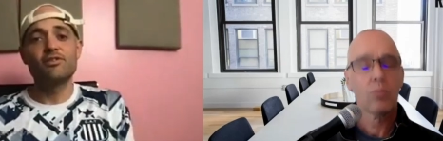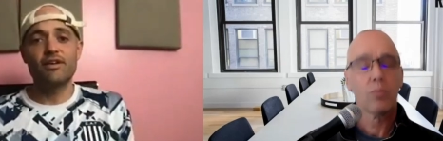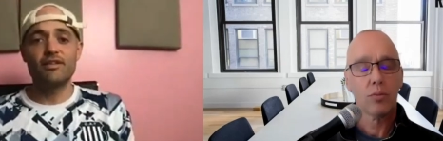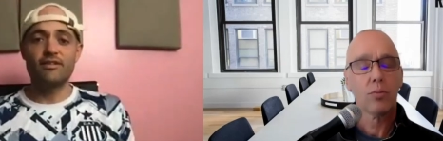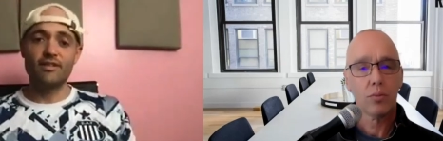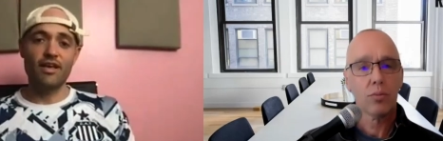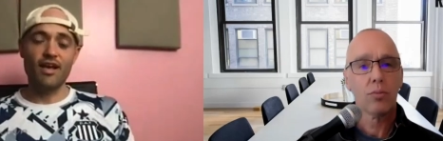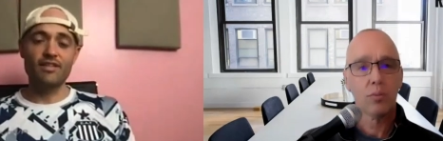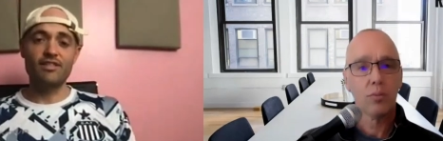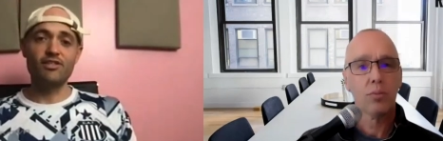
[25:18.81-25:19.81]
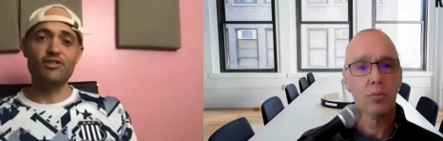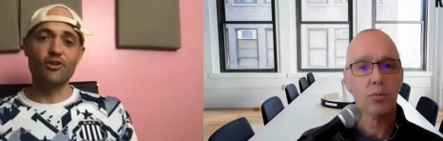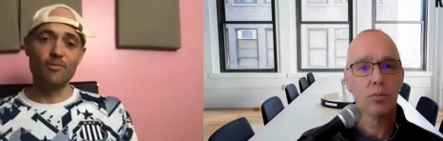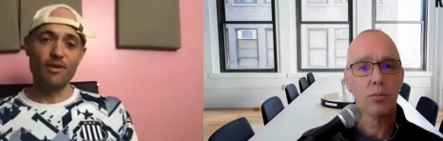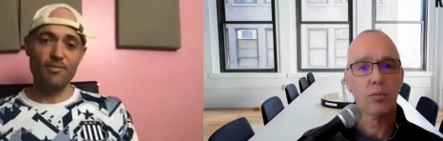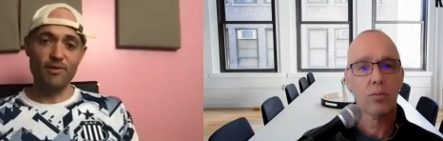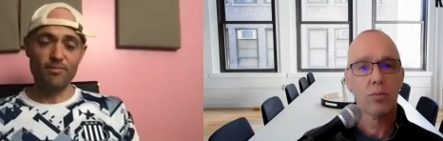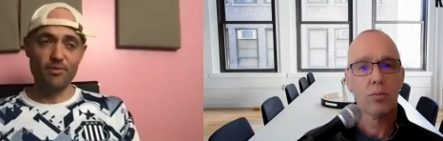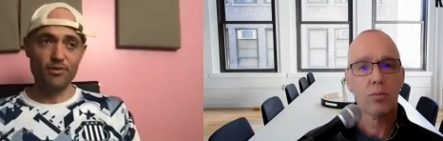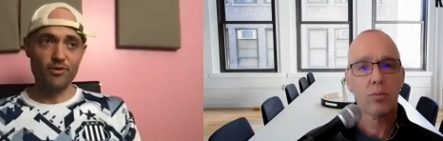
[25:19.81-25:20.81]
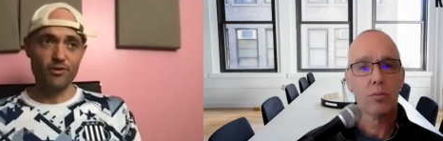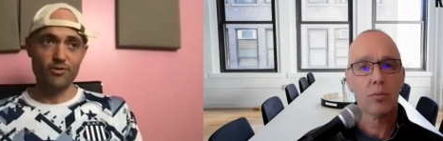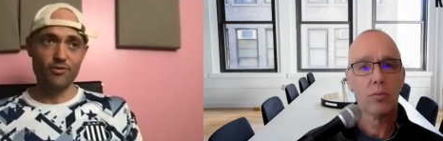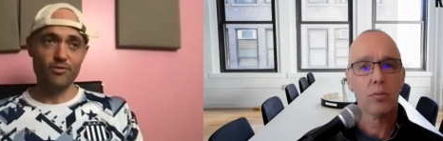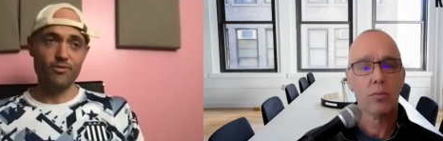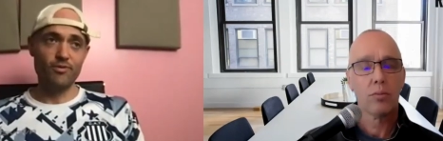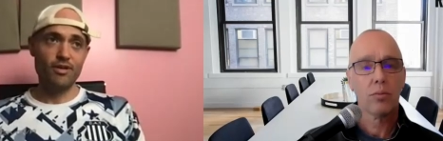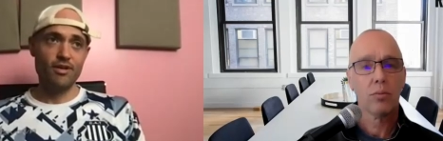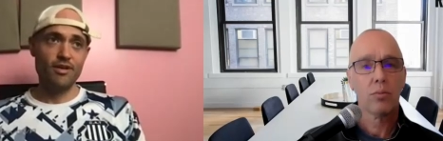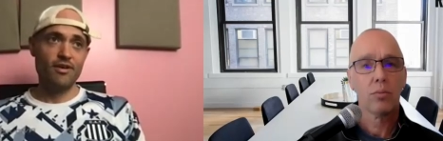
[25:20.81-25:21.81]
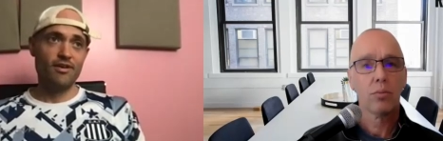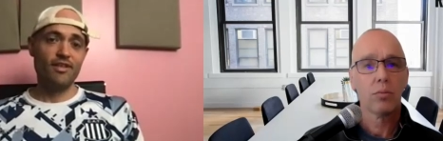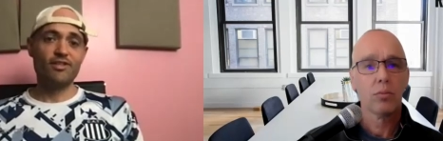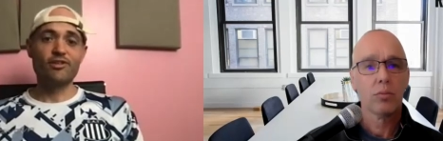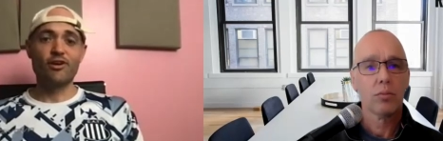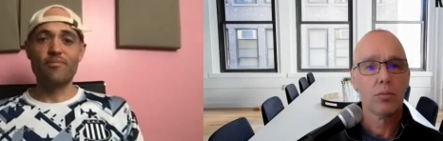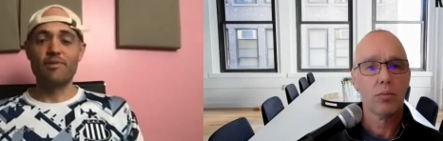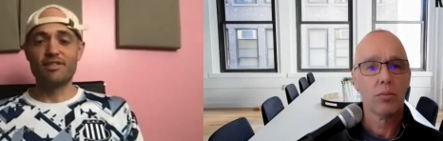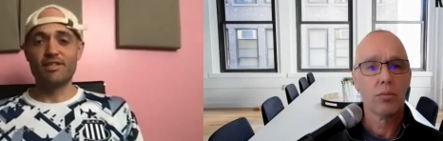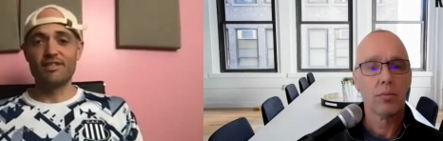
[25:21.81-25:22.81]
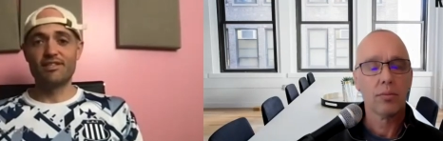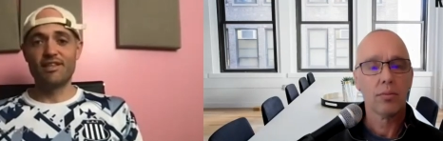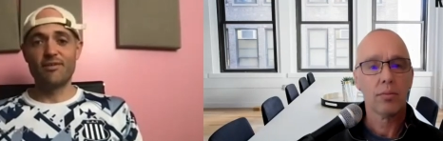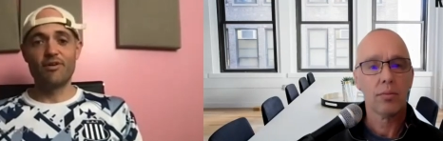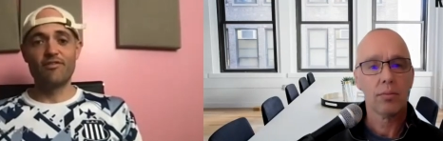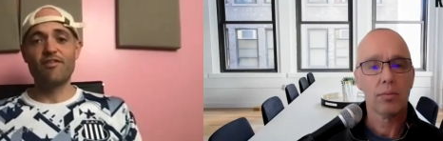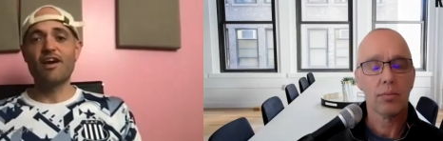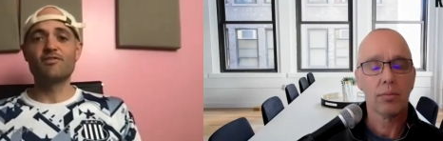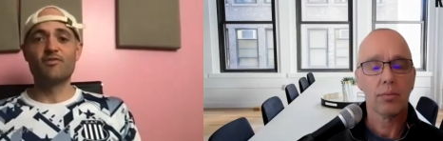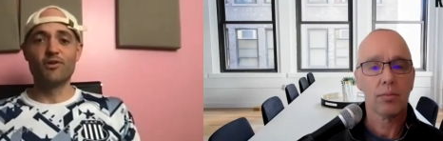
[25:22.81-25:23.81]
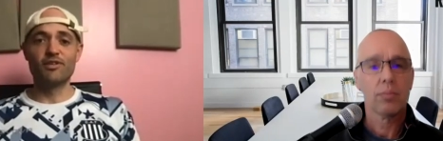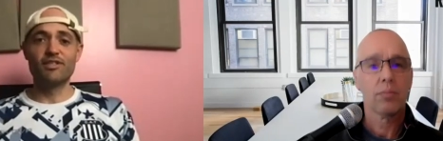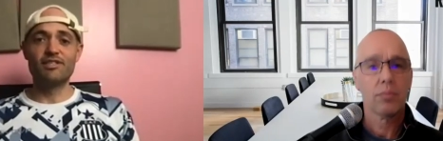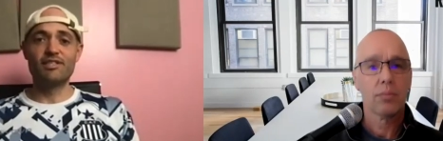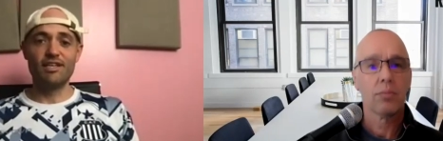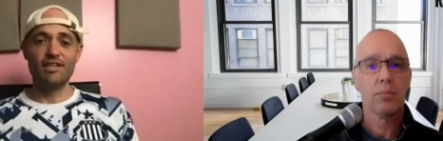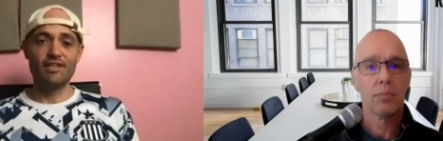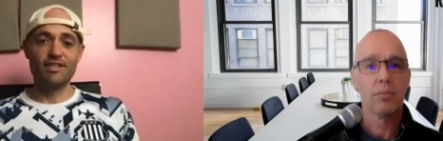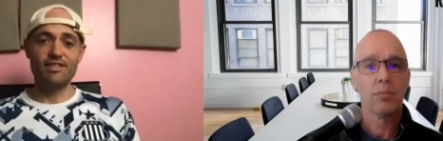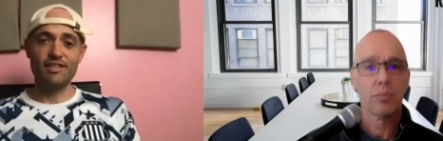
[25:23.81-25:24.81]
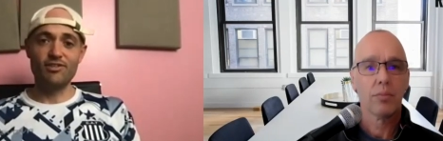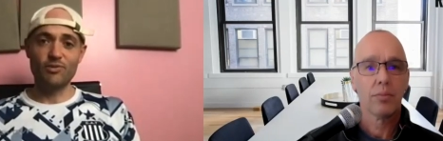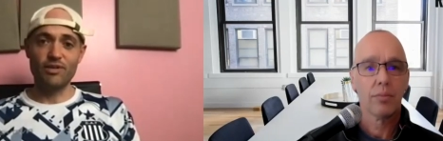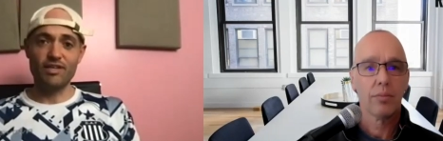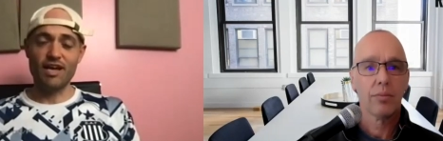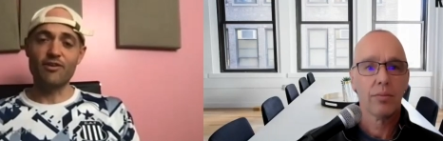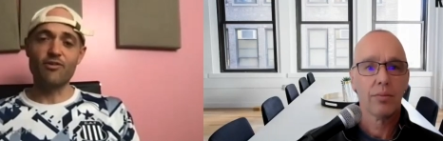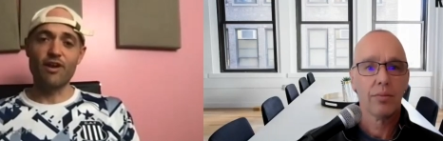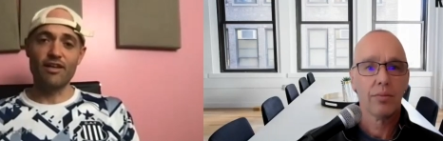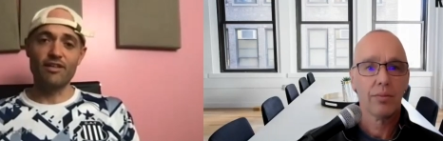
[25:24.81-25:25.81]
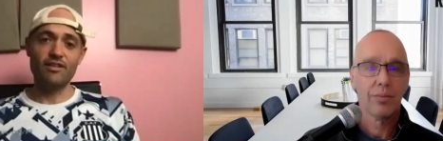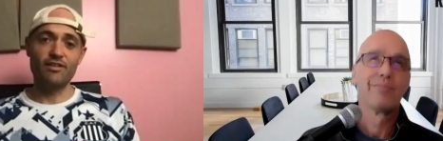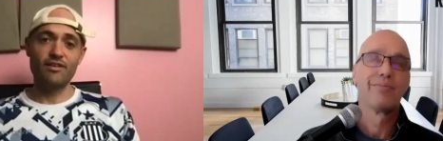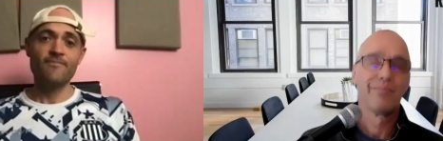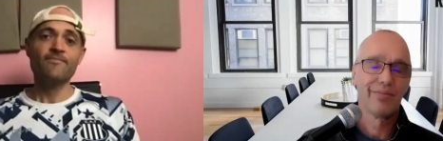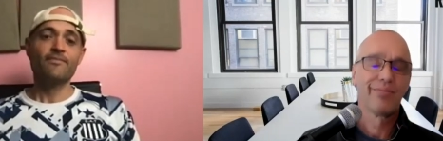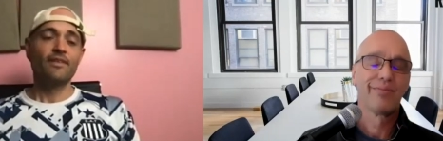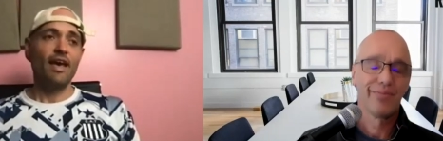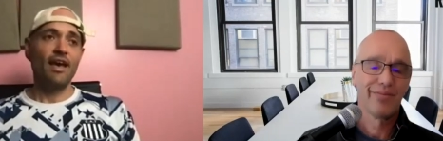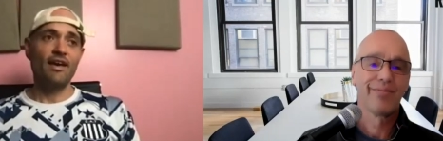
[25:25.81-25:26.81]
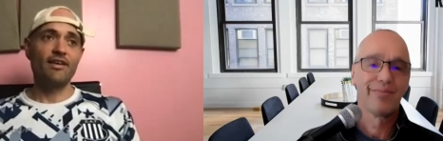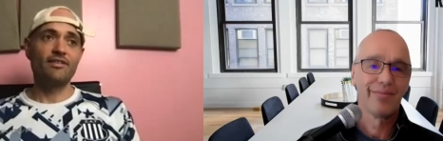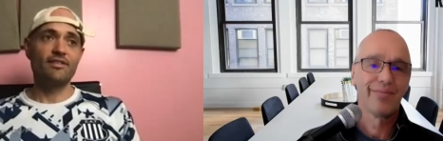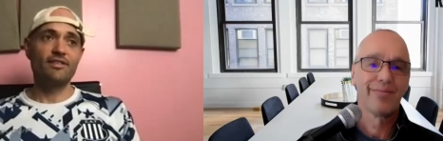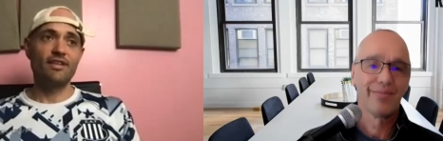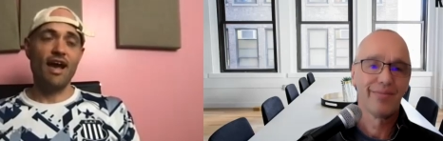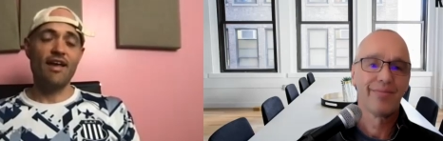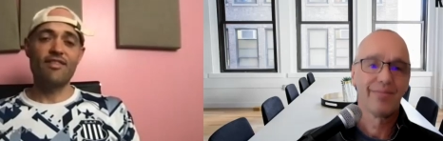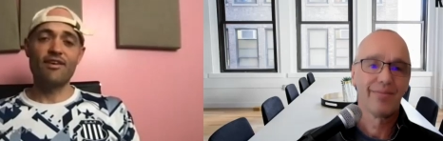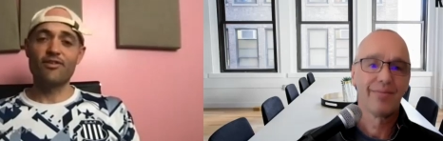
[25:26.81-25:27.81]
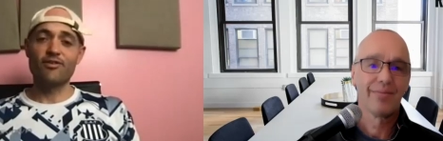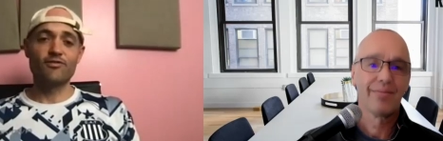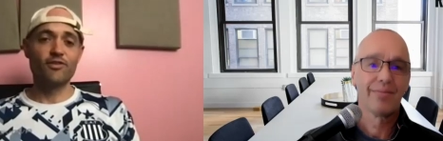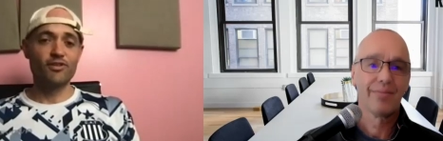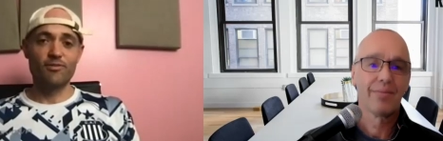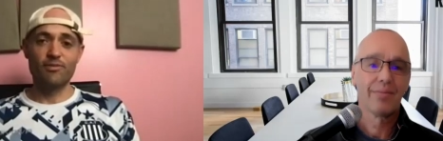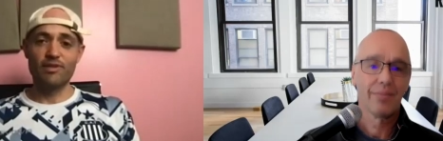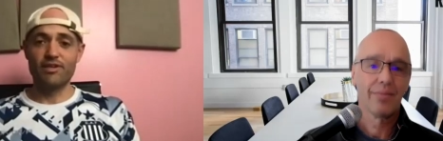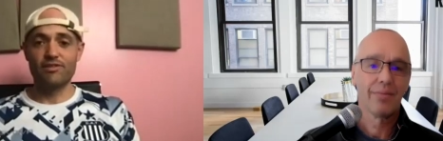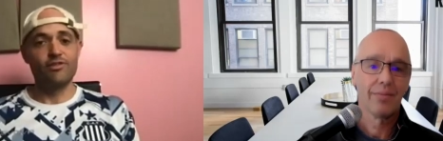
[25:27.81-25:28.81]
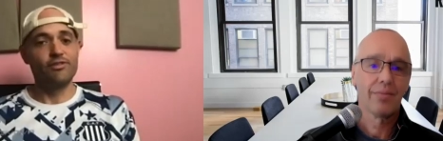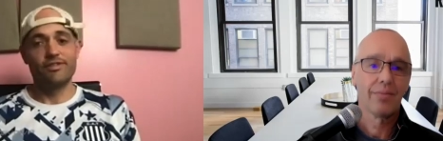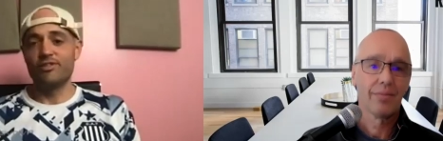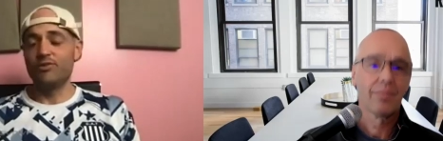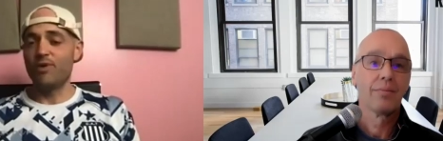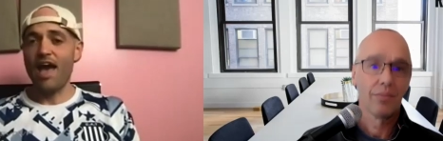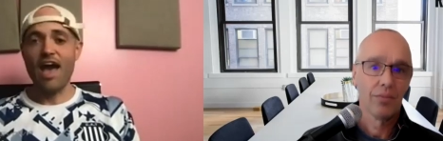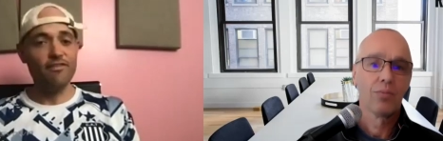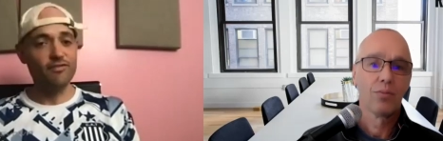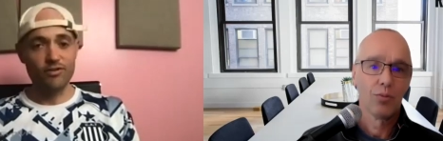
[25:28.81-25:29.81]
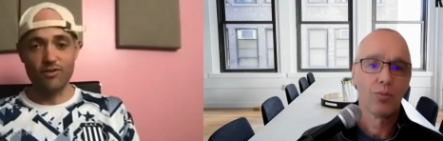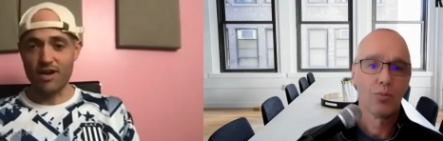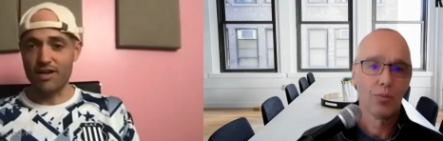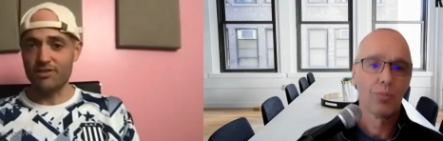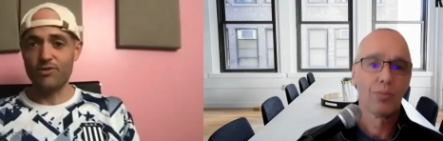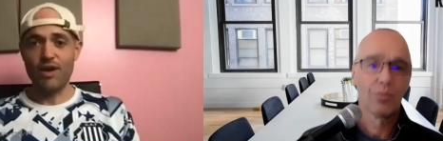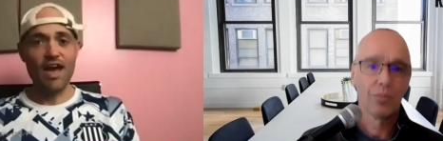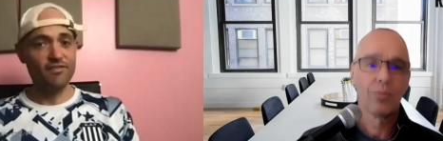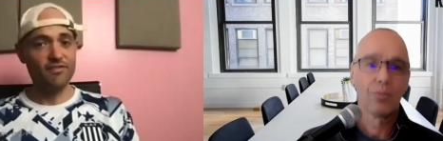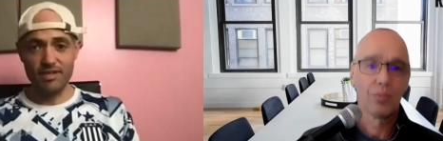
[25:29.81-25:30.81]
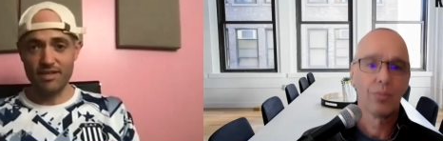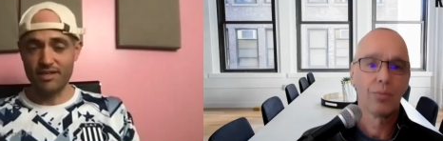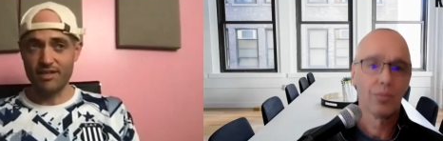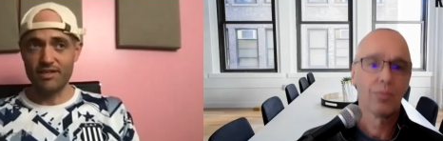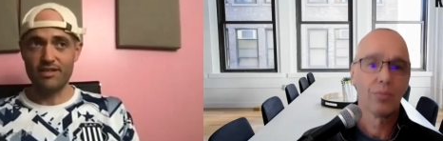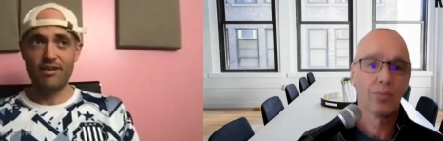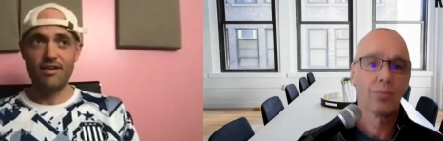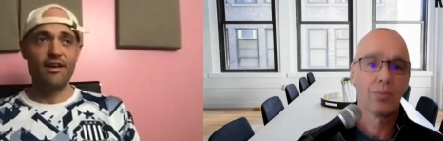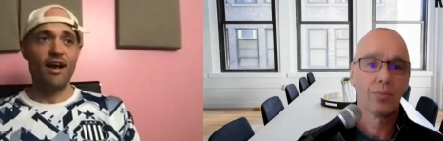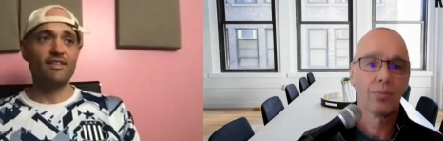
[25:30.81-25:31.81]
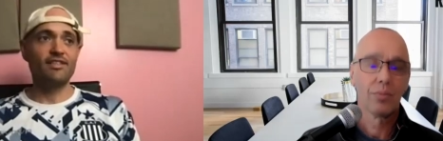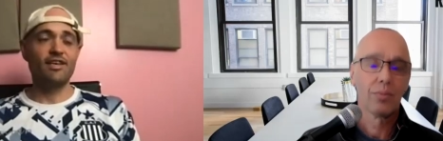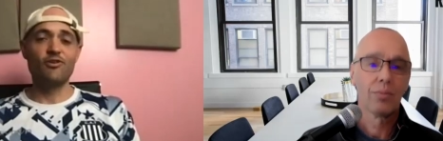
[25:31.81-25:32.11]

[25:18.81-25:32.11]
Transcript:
Speaker 1: right? Like I see so many people who they start a business and they want to fast forward to sitting in the C-suite, not grinding. And I think those first couple years, you just you have to grind. You have to be in it. I'd say a